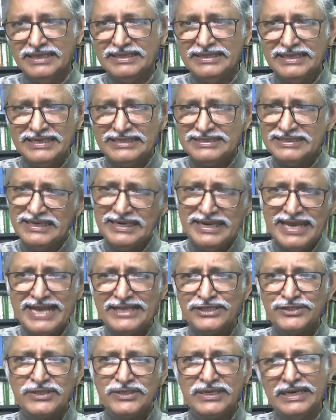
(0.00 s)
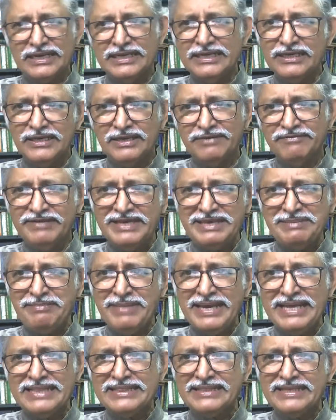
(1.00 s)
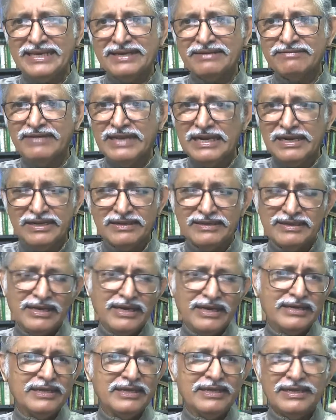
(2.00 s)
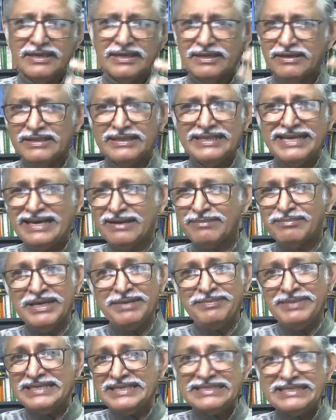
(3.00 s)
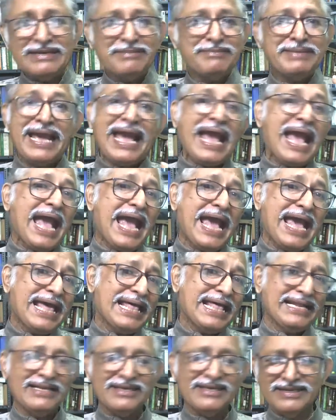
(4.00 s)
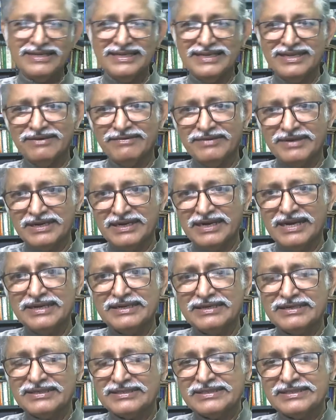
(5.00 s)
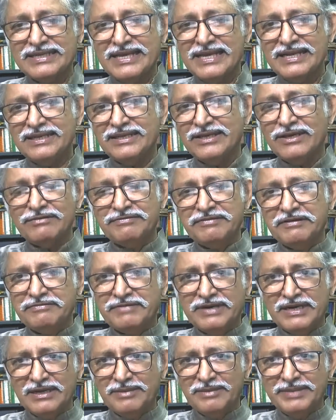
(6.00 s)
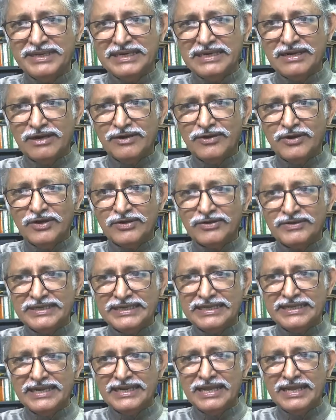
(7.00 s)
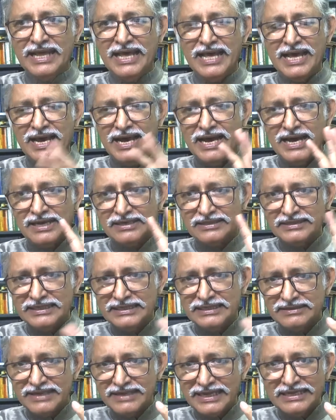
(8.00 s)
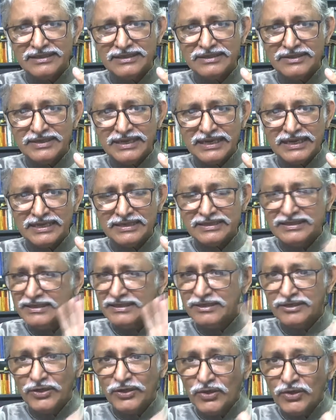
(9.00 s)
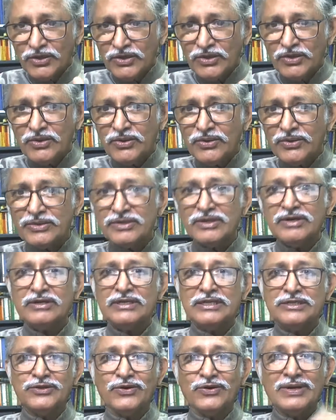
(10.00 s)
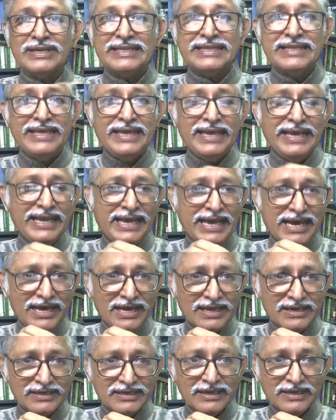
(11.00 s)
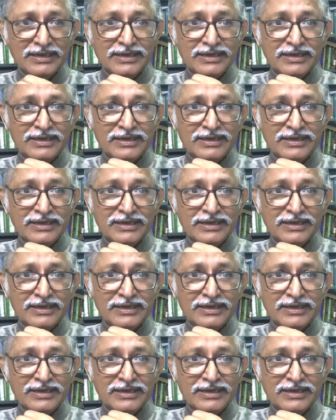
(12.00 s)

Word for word: there is a natural, we may think, well, there may be some error in our understanding of a fundamental doctrine. Are they trying to correct it? No, no, not at all. They are